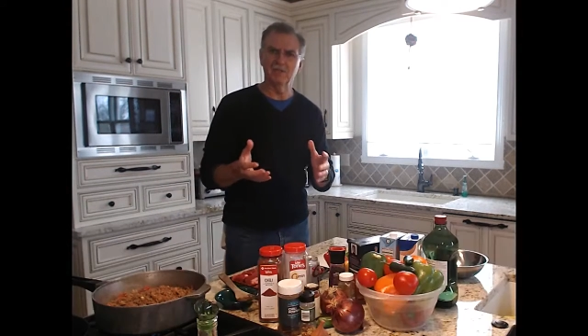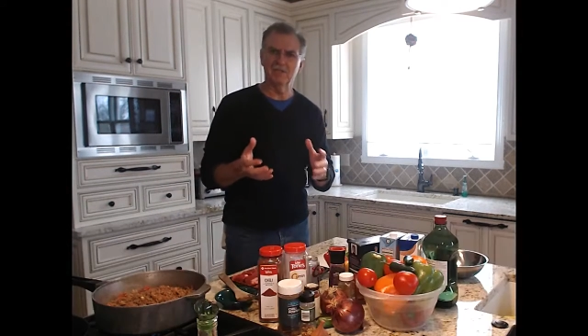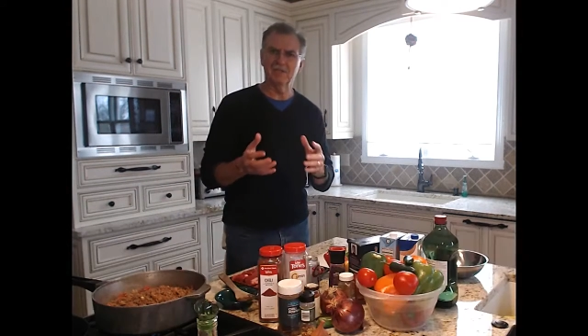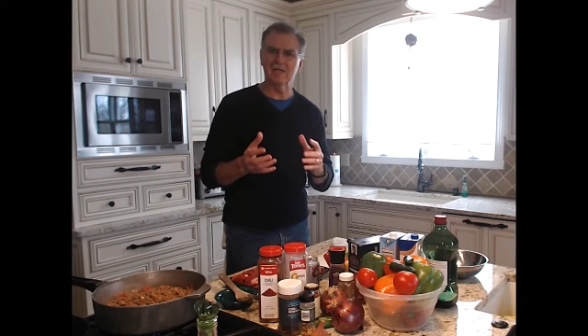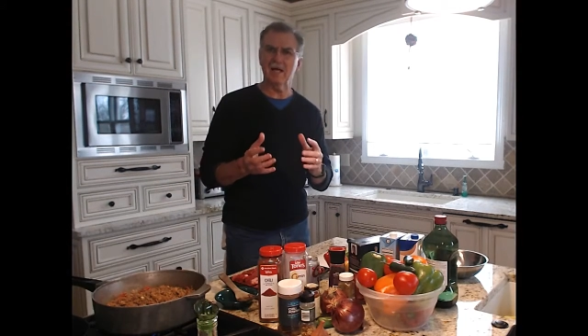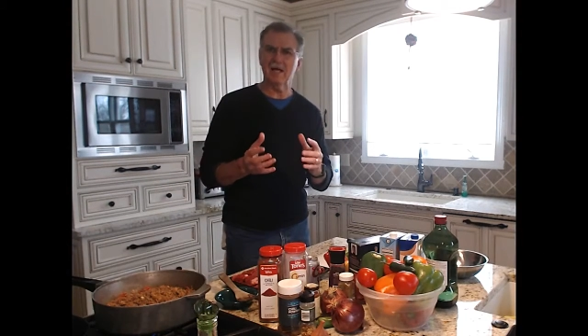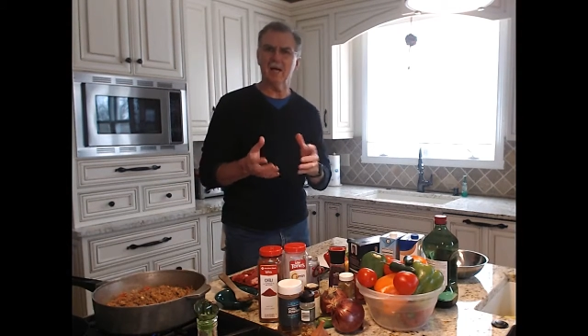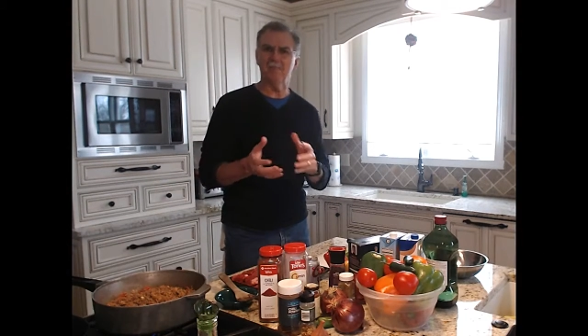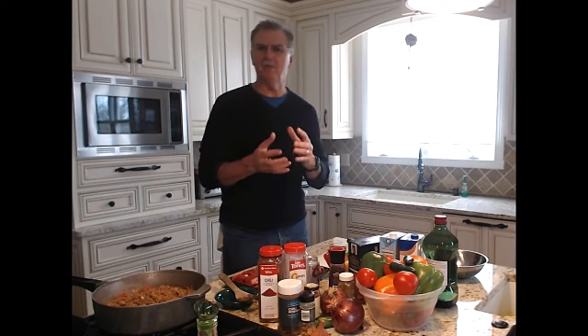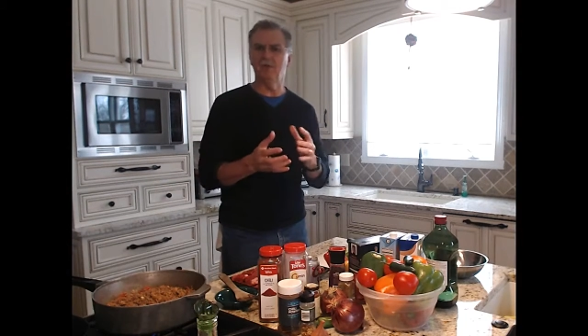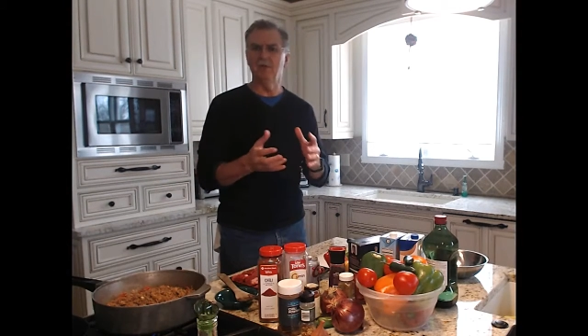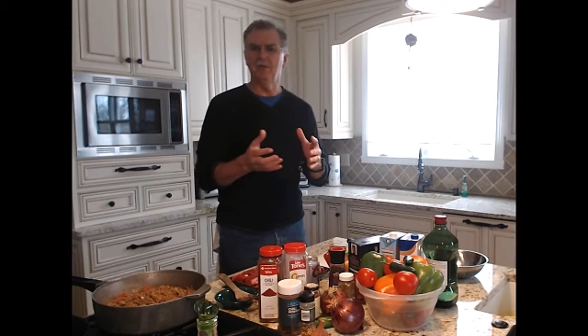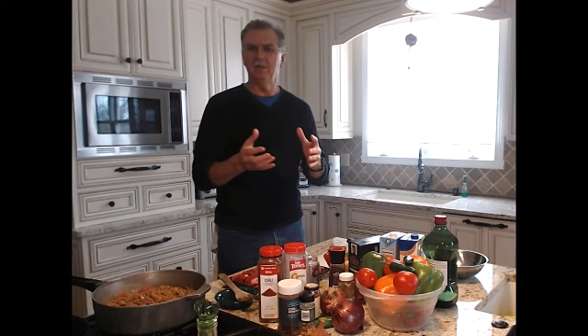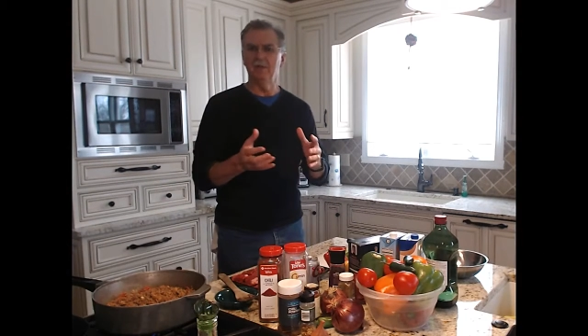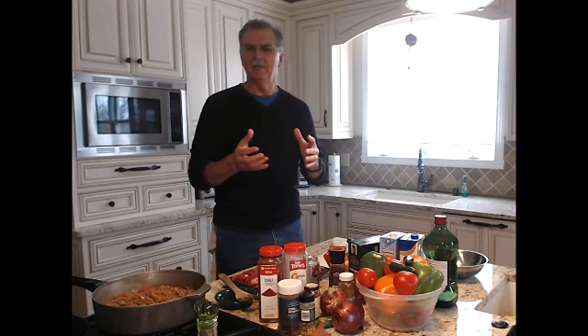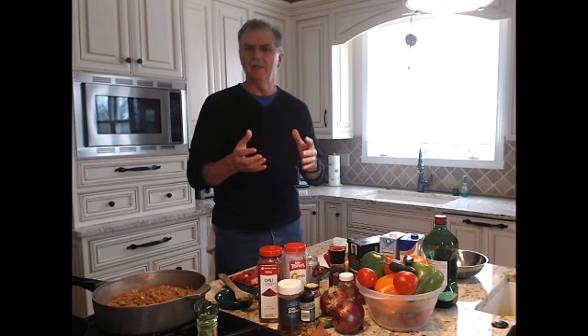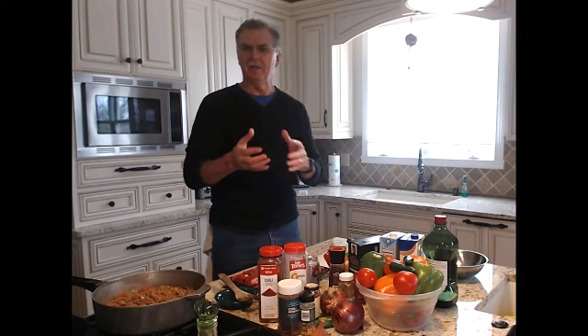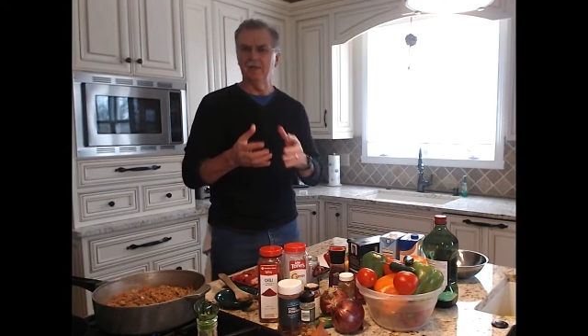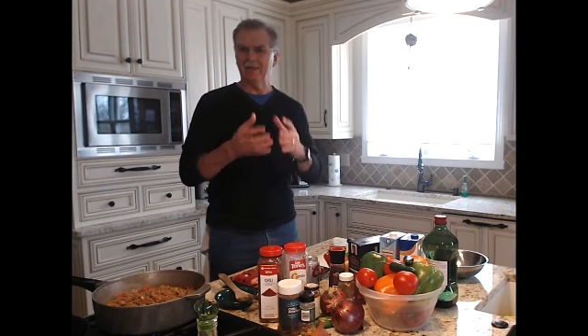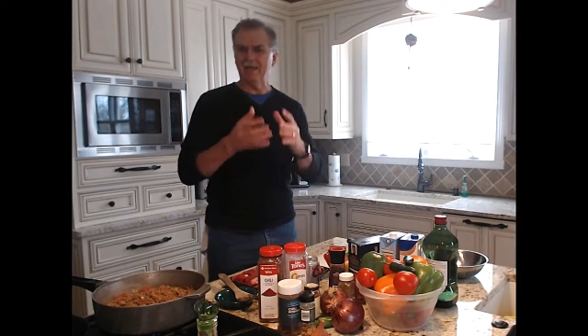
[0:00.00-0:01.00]
stop
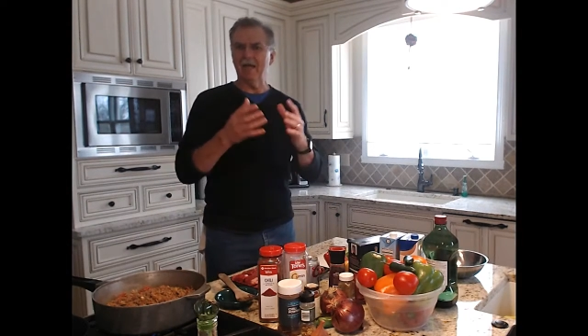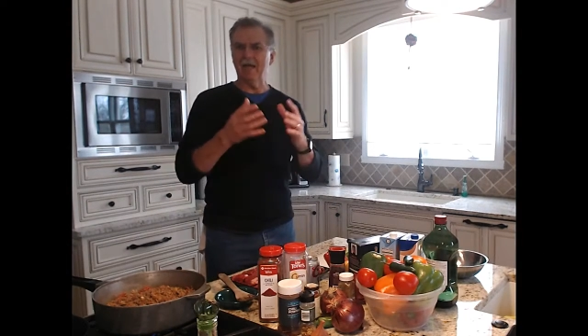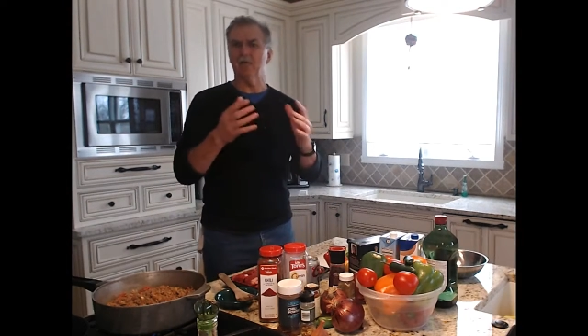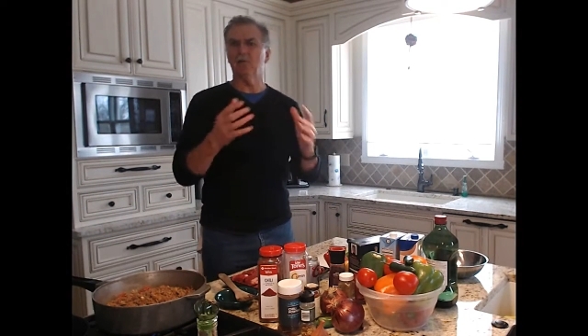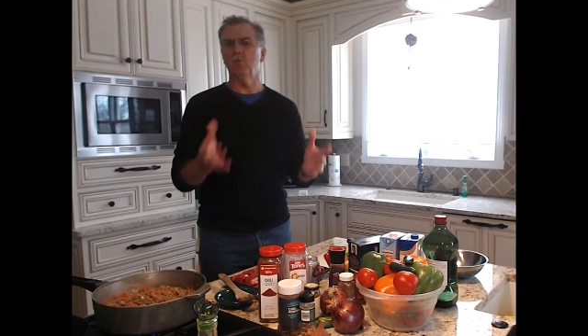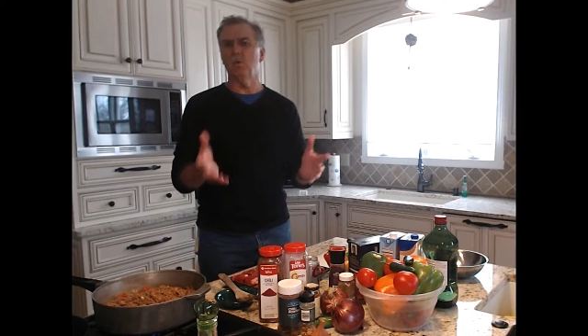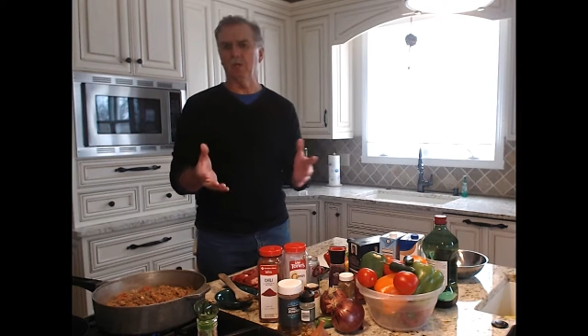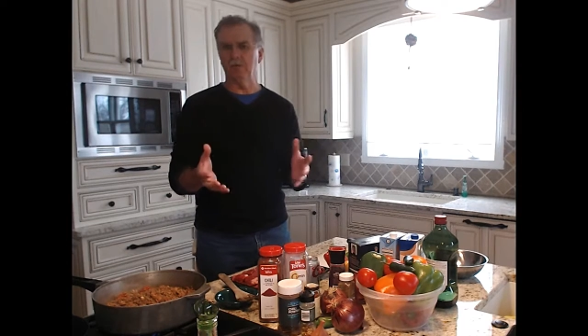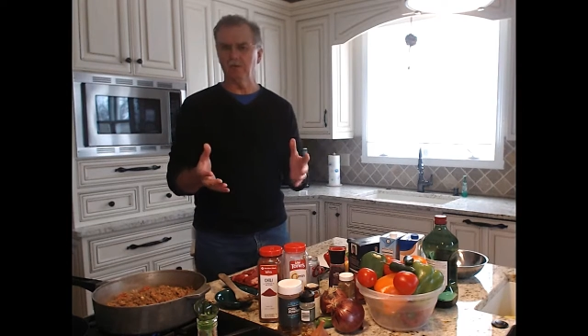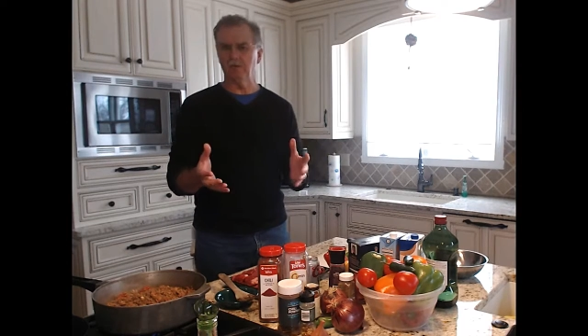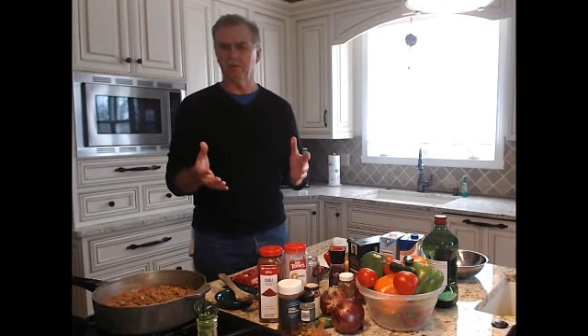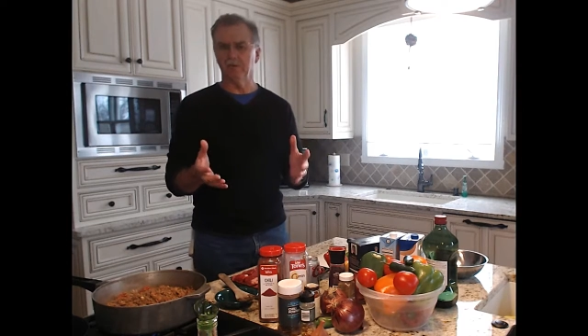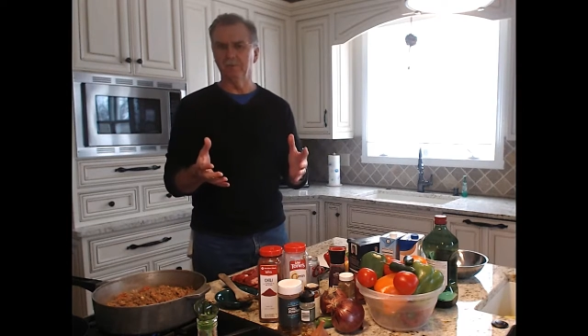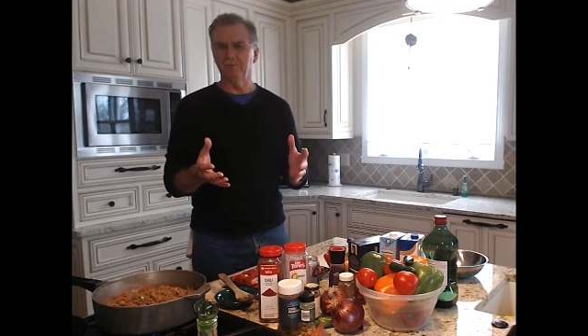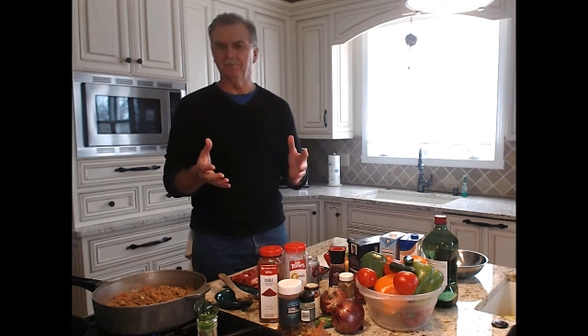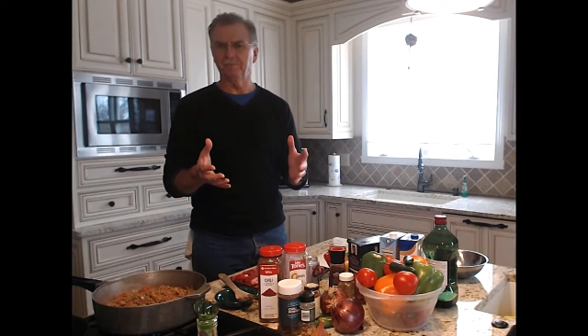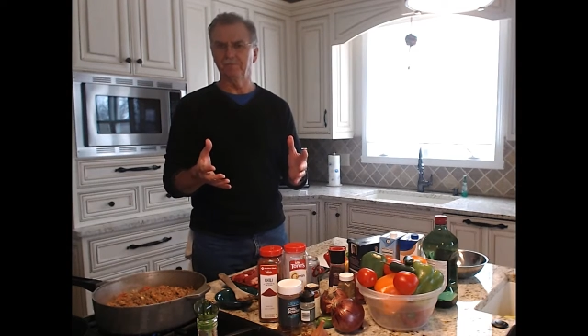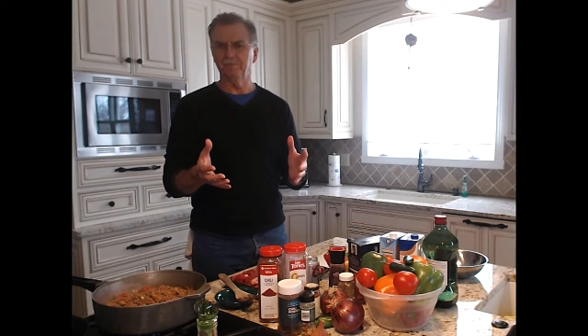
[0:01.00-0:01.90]
at that question.